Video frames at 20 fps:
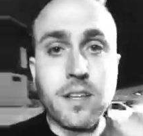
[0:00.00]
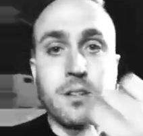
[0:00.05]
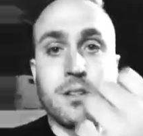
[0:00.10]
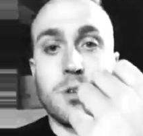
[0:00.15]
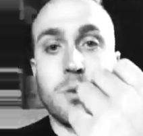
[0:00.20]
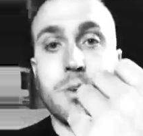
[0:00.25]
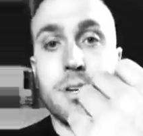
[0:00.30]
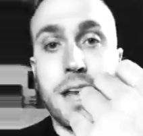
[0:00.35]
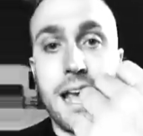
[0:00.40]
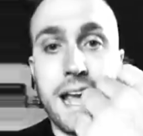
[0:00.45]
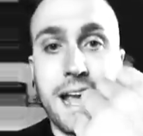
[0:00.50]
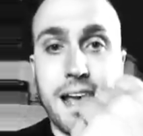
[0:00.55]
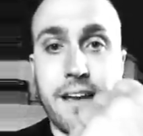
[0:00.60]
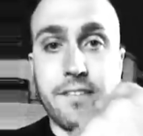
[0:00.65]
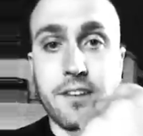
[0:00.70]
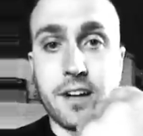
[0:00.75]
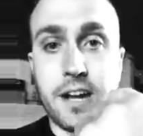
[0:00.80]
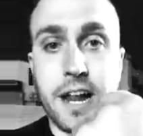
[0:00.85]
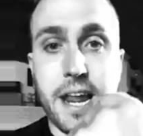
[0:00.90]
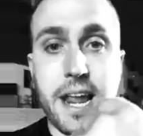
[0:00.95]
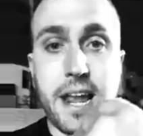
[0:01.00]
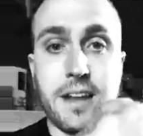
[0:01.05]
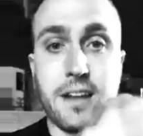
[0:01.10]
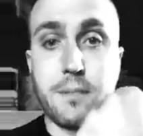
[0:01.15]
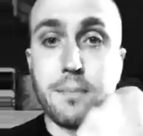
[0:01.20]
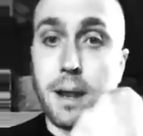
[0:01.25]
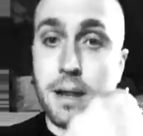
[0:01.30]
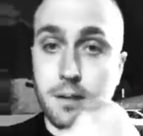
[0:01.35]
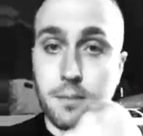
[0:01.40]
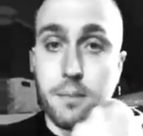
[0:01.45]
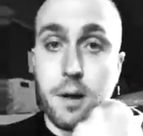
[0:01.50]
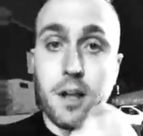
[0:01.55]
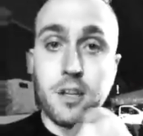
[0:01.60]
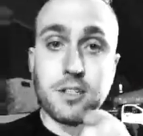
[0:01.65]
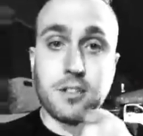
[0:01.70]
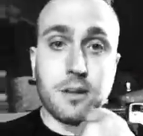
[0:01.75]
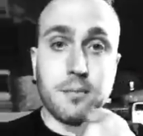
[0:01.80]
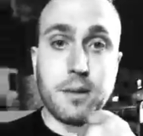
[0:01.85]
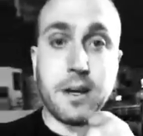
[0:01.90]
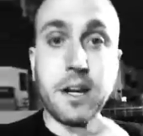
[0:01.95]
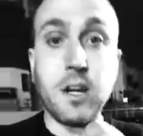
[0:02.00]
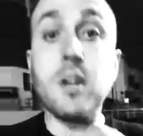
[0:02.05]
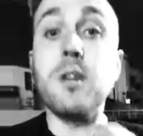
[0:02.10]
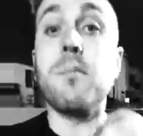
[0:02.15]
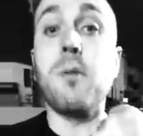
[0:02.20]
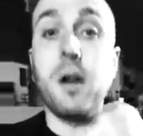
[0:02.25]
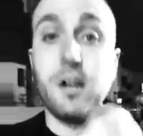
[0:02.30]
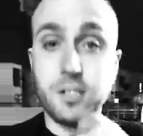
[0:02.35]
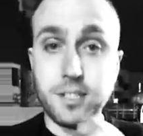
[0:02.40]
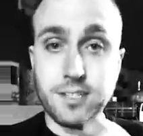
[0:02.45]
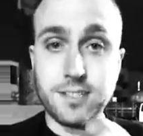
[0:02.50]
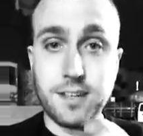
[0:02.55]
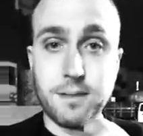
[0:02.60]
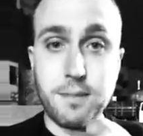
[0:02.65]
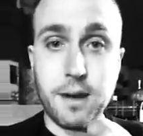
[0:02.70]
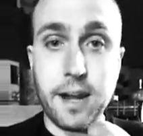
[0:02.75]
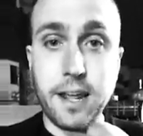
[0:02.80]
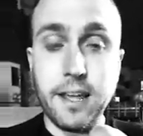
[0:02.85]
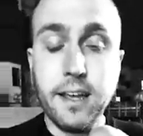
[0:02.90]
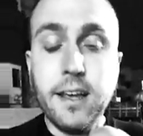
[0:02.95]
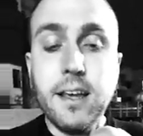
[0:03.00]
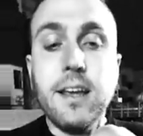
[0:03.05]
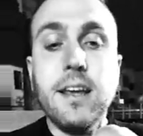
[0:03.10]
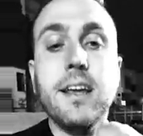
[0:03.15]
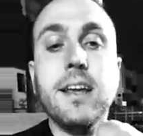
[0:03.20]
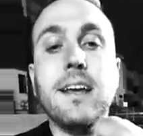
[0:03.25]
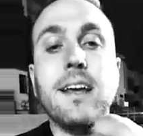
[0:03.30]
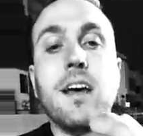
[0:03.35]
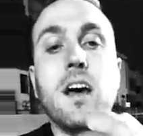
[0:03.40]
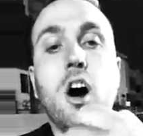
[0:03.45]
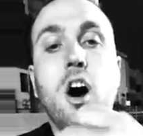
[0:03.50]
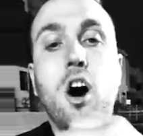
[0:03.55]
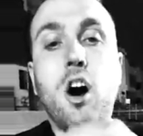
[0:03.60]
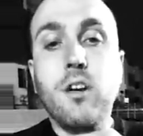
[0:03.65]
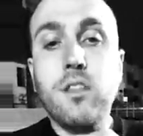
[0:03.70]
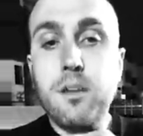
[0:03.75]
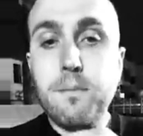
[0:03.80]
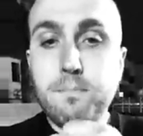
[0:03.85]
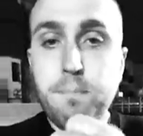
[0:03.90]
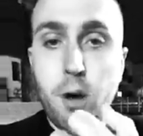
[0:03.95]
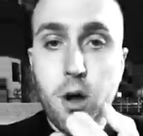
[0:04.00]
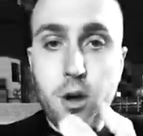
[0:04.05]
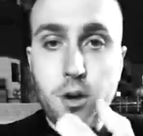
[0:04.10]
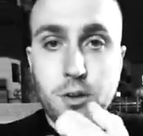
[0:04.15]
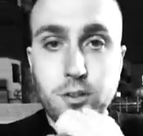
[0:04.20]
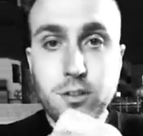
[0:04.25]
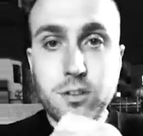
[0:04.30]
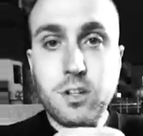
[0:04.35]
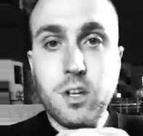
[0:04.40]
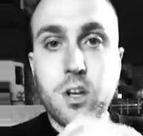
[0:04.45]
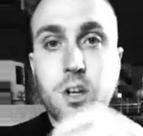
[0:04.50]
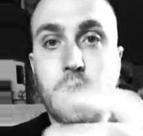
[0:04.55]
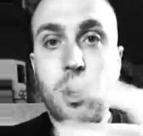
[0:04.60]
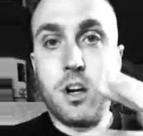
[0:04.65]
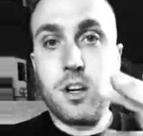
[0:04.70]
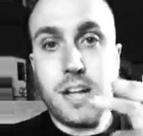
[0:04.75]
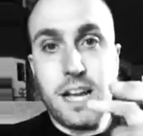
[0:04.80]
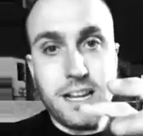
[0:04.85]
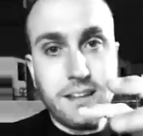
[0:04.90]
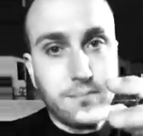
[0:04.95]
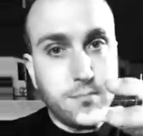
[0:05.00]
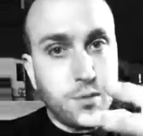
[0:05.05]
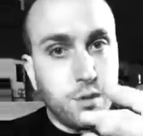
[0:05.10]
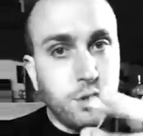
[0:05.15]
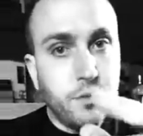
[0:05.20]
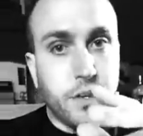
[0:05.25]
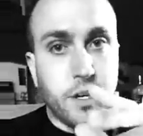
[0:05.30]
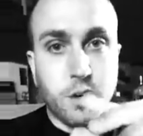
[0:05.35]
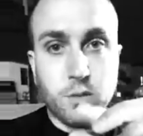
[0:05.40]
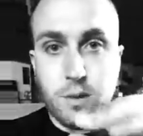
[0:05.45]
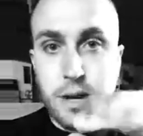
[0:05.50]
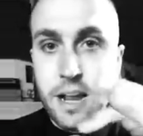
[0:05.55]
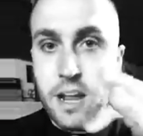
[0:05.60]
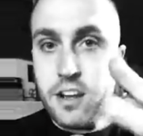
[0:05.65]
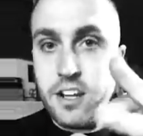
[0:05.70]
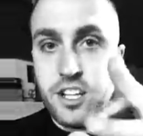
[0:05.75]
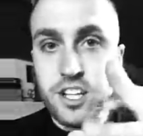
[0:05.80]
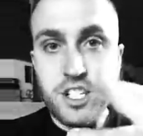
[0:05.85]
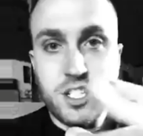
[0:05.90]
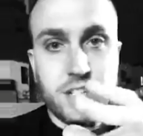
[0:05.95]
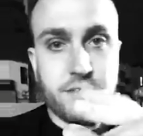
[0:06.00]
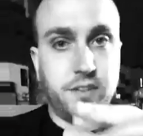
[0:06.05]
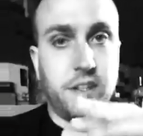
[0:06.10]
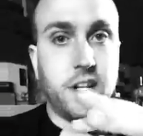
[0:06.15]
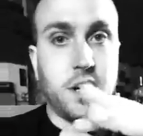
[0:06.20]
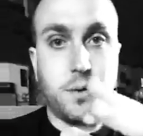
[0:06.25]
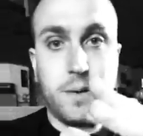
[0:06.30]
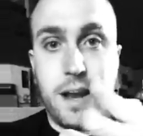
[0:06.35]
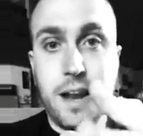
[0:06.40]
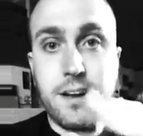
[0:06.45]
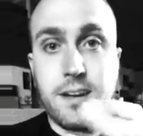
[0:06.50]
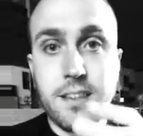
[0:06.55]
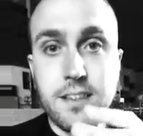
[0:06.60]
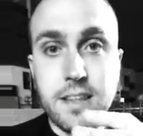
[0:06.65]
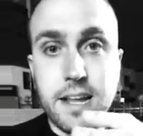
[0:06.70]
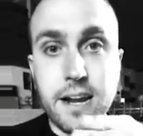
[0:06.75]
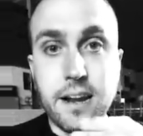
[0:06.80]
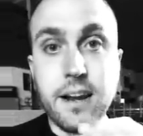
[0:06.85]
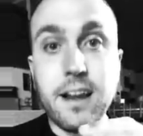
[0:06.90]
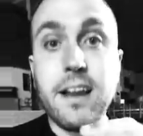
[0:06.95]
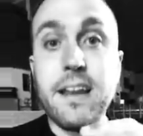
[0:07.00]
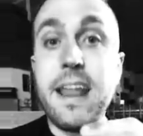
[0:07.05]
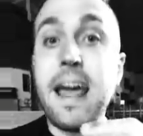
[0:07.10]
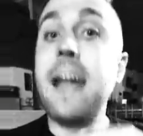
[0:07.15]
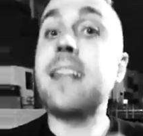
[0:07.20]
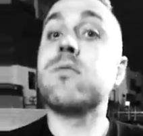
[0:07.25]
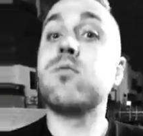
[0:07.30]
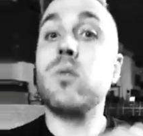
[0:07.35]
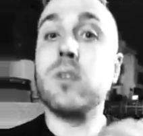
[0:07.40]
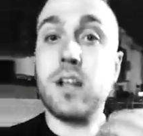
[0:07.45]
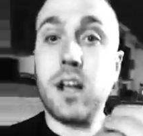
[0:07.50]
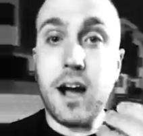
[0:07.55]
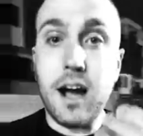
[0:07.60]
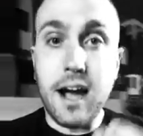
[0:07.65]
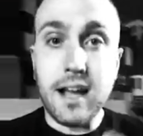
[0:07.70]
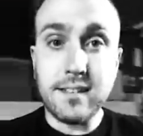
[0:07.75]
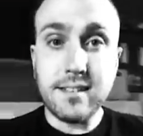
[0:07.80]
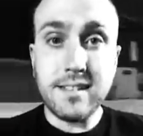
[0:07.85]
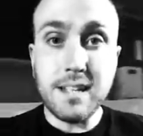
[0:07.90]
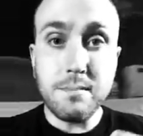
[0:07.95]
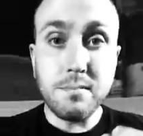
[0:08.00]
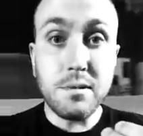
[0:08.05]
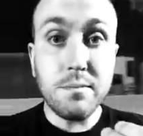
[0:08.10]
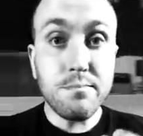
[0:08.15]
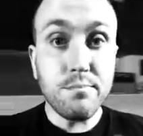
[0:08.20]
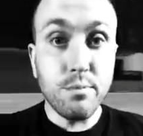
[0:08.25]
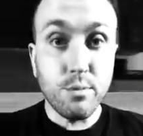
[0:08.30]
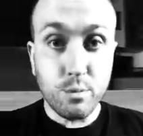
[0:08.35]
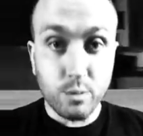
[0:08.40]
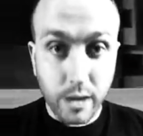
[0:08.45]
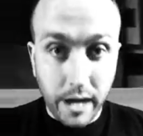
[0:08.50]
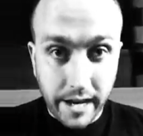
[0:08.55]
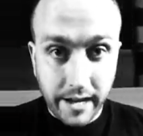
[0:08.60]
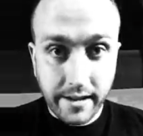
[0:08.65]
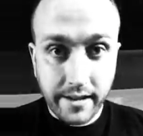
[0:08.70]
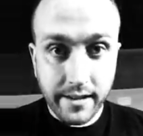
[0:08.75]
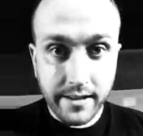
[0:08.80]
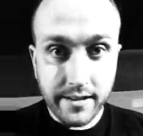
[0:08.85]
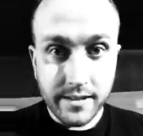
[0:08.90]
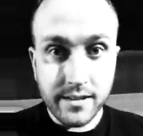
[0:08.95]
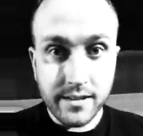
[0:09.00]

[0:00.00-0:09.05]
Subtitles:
So when you have your hand and you're about to punch somebody or you're punching somebody, all the bones are kind of moving around and shifting around in there, and that's what causes them to break.